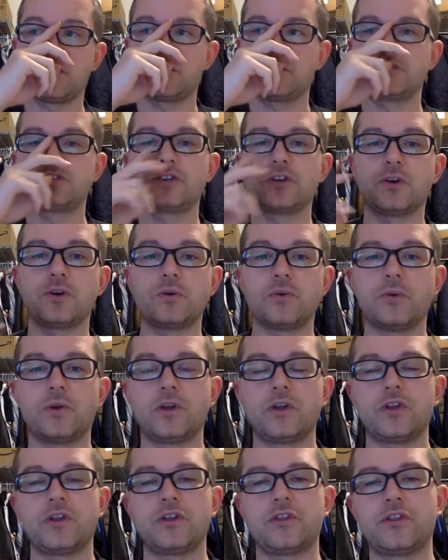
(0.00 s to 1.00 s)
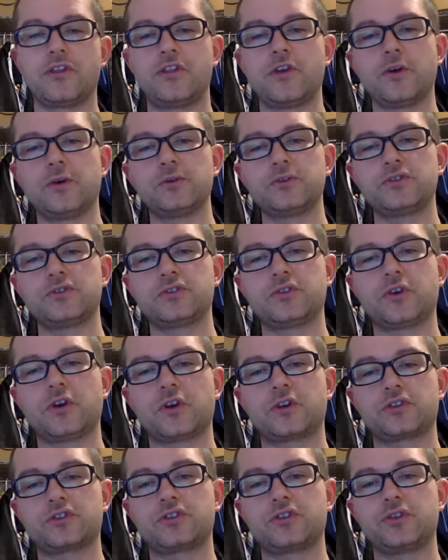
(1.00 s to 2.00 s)
So those
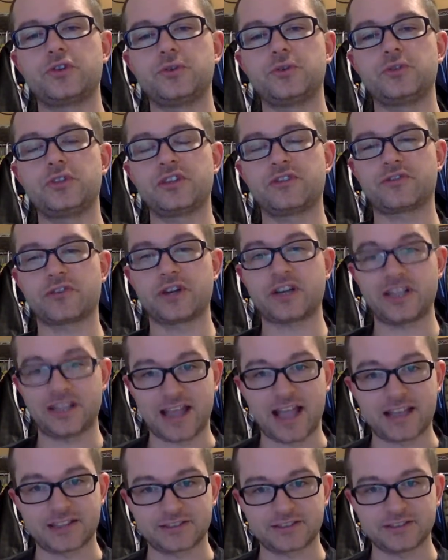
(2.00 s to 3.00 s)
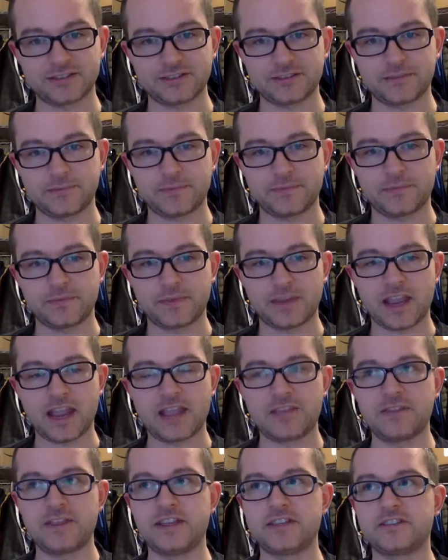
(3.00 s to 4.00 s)
are 2 different classes,
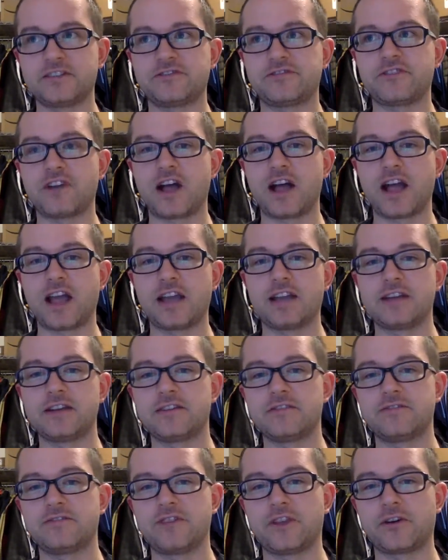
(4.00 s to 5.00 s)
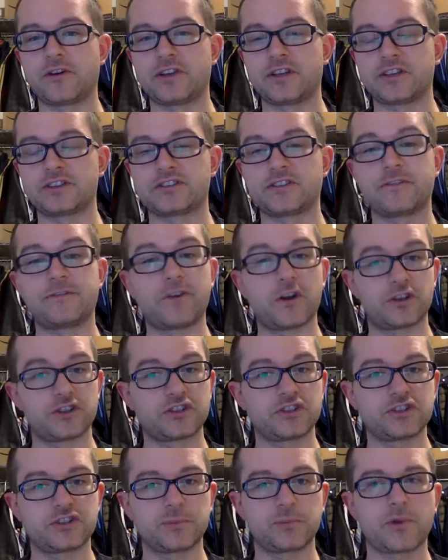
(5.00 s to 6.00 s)
and they define various
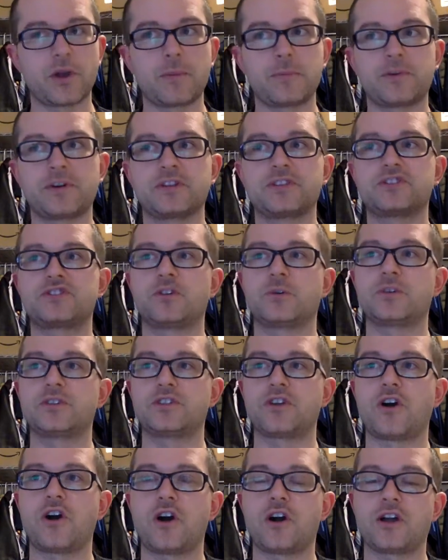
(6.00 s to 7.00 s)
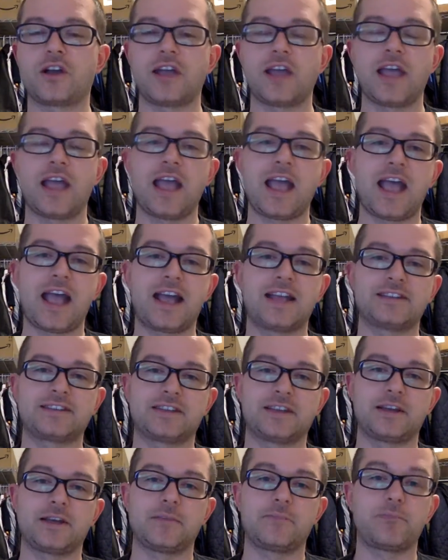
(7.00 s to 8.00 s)
functions and properties. So a dog has
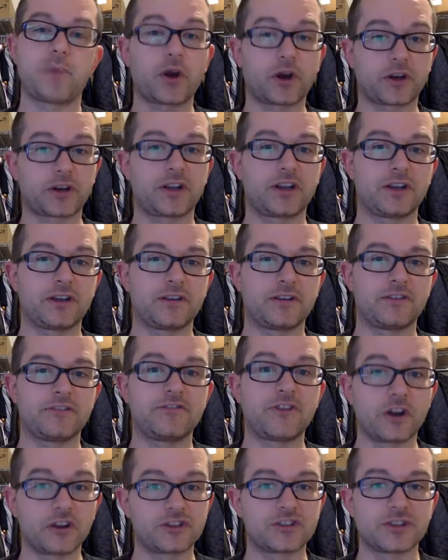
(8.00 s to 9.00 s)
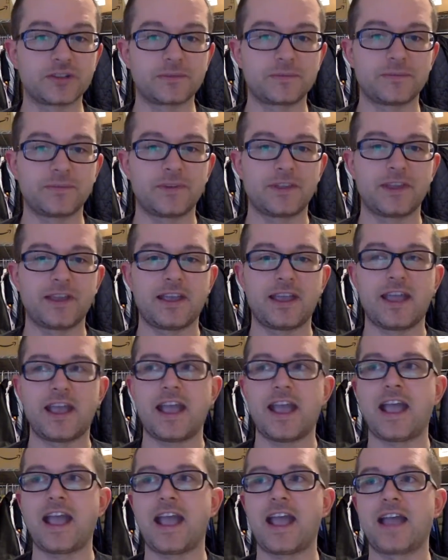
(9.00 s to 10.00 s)
a bark function,
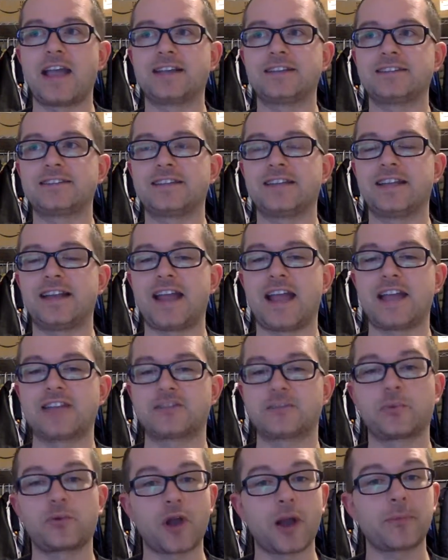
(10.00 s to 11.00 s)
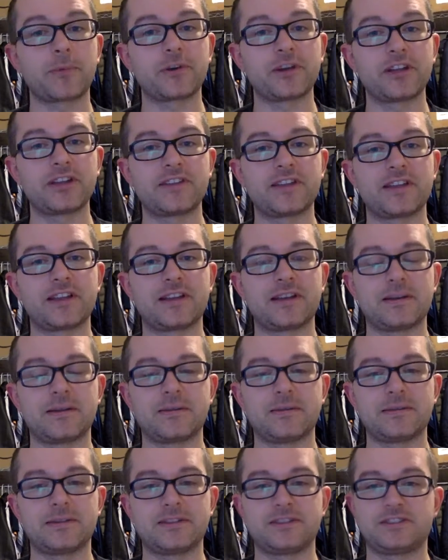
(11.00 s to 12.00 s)
and it has a property that
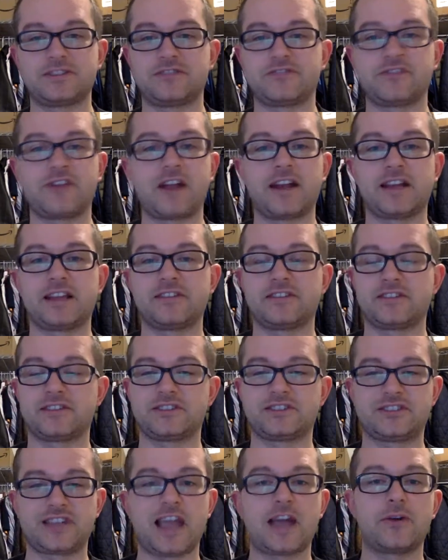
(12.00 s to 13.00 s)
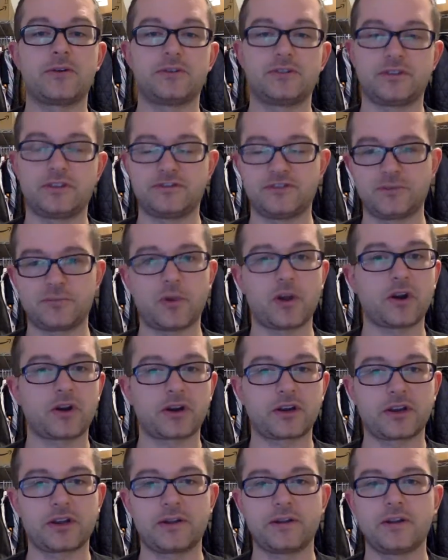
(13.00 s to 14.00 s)
is defining the sound of the bark,
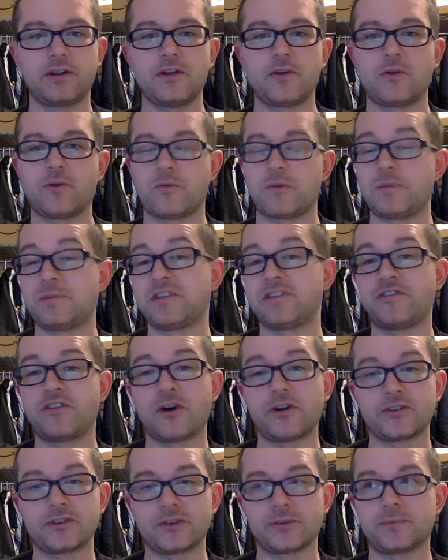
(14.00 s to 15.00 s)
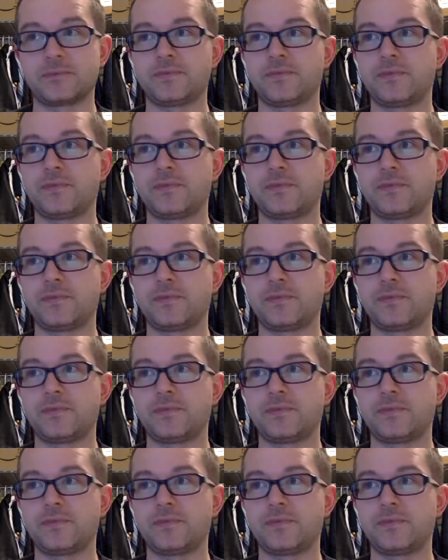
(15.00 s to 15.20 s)
or maybe the volume.